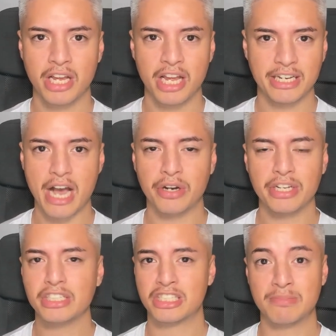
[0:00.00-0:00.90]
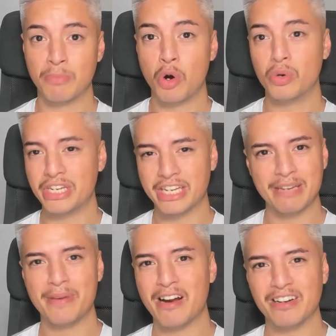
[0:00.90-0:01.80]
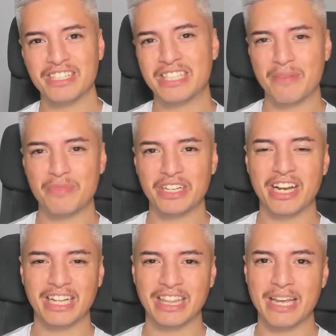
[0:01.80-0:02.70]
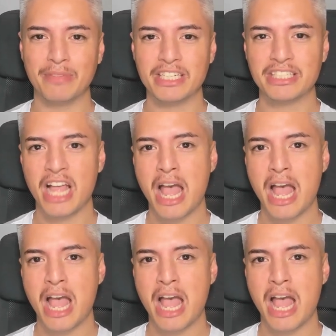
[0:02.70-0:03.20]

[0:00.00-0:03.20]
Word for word: Now it is small when you compare it to something like Lemlist,